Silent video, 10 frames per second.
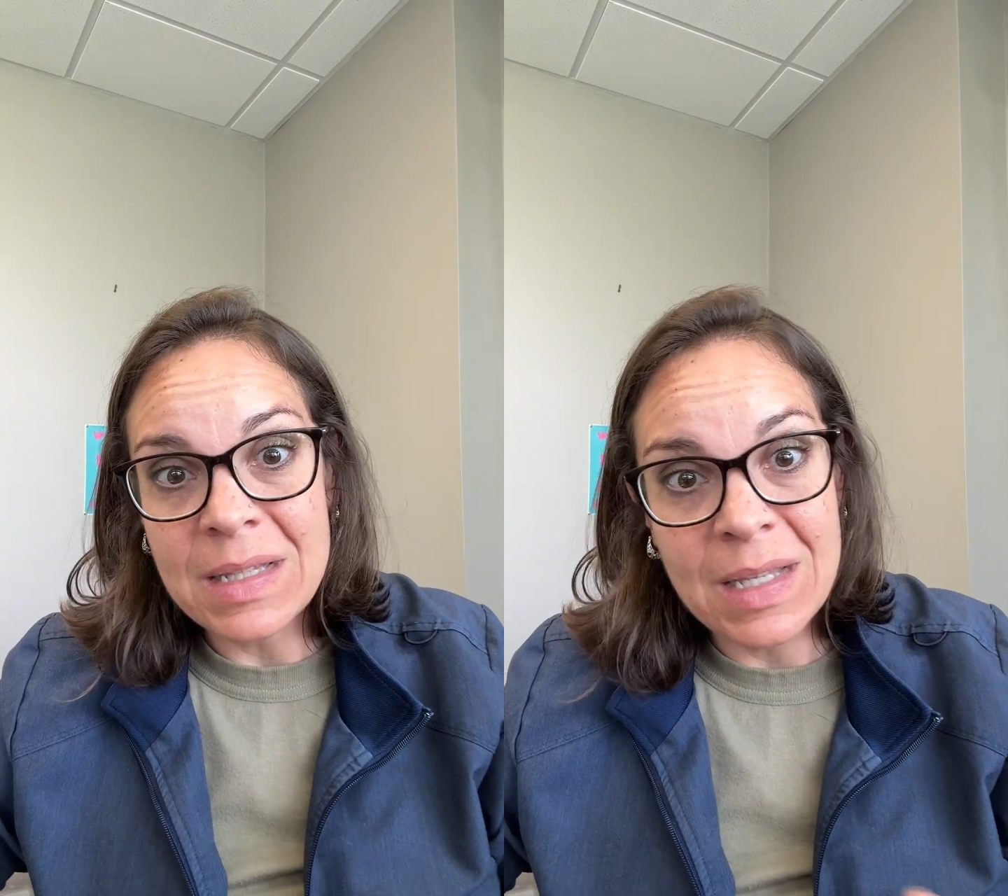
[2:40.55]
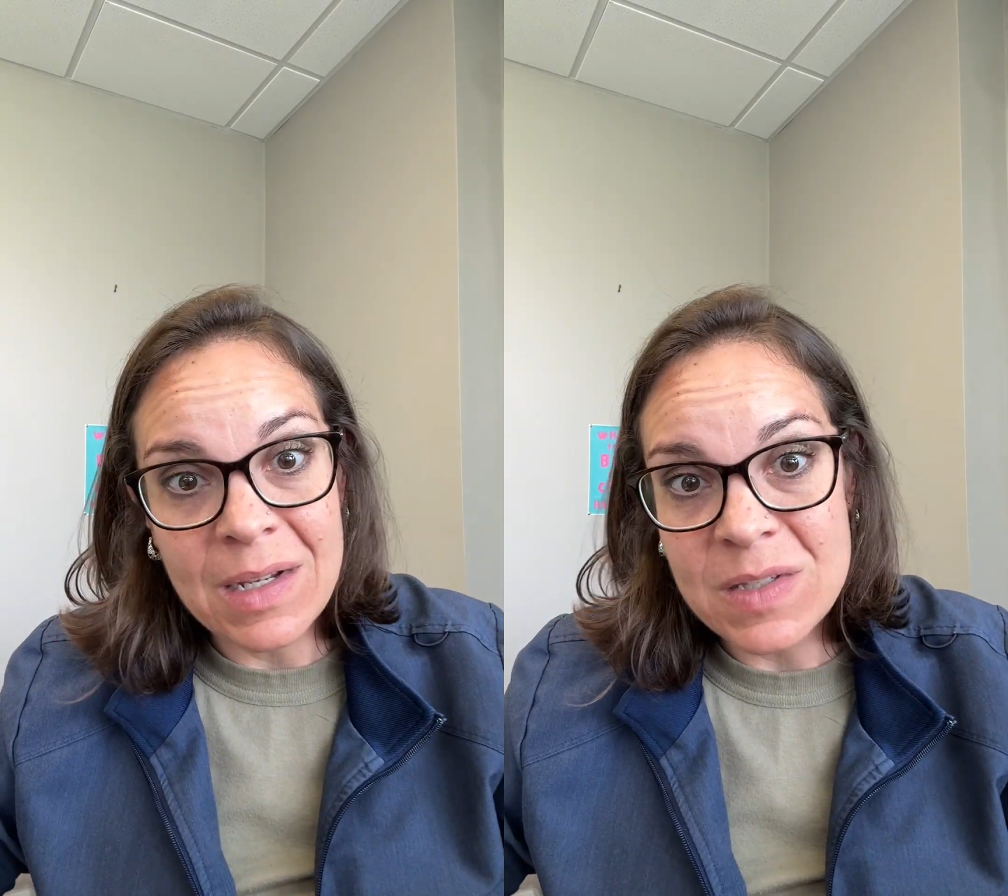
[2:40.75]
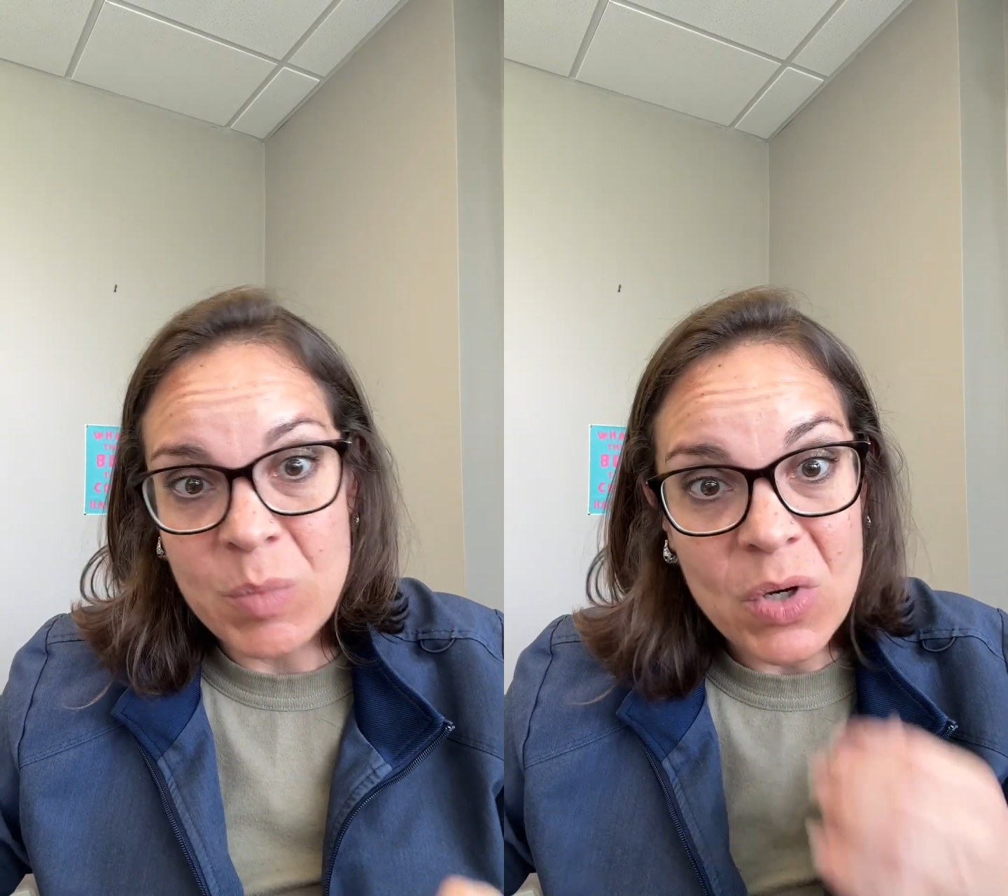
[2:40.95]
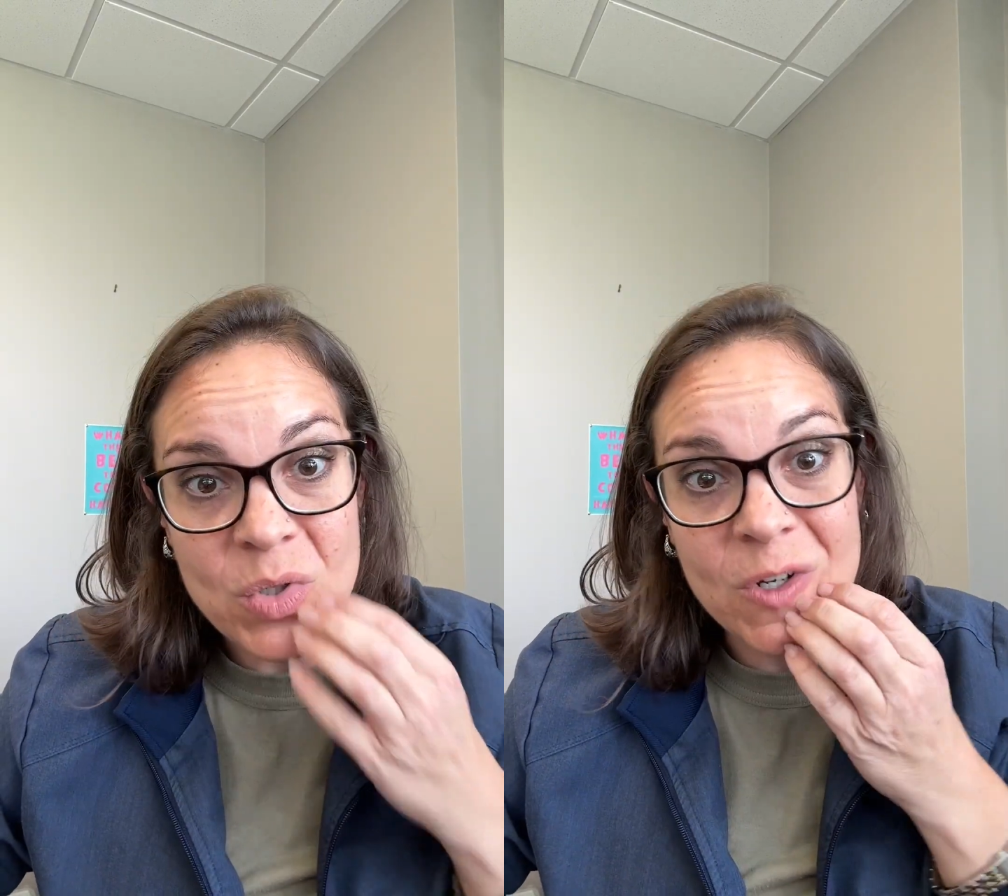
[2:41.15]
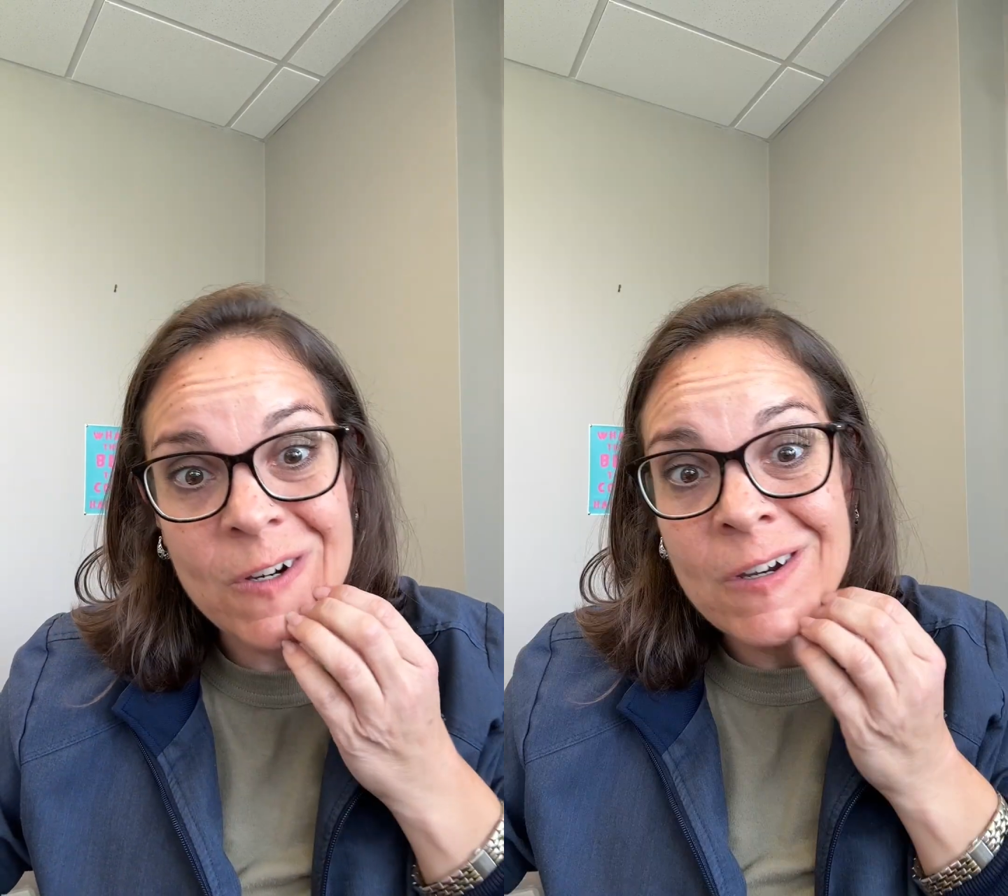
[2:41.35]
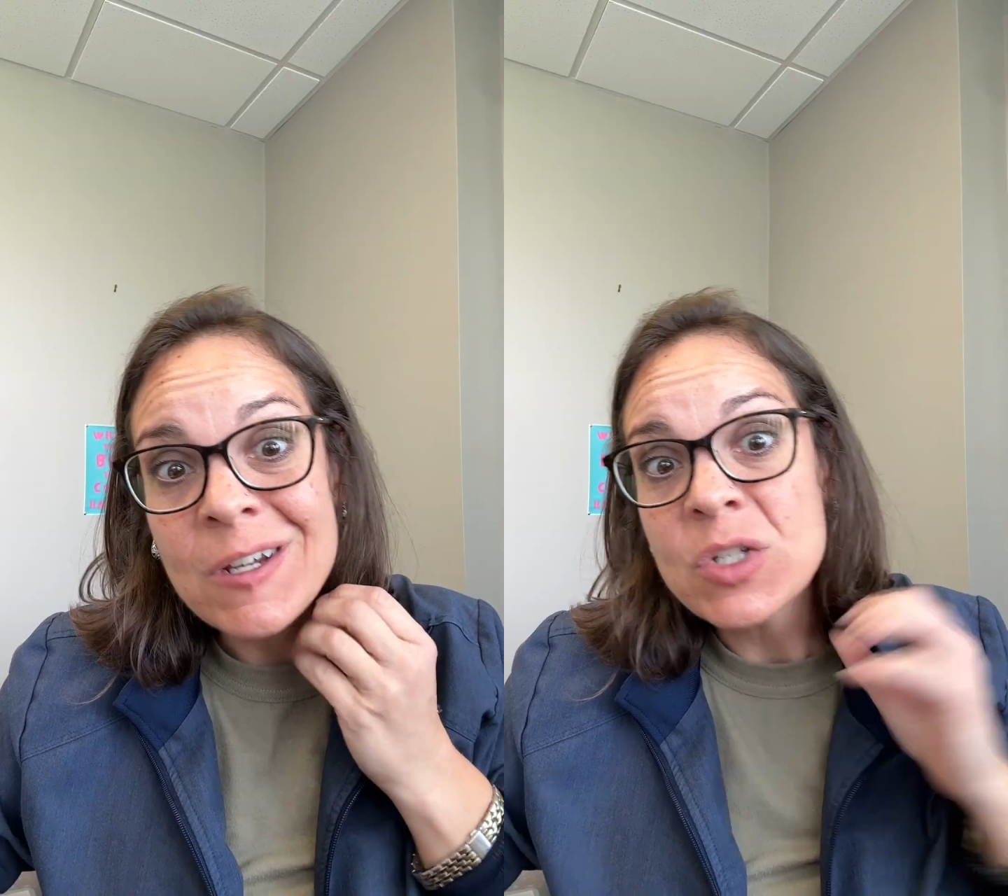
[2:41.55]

the exposure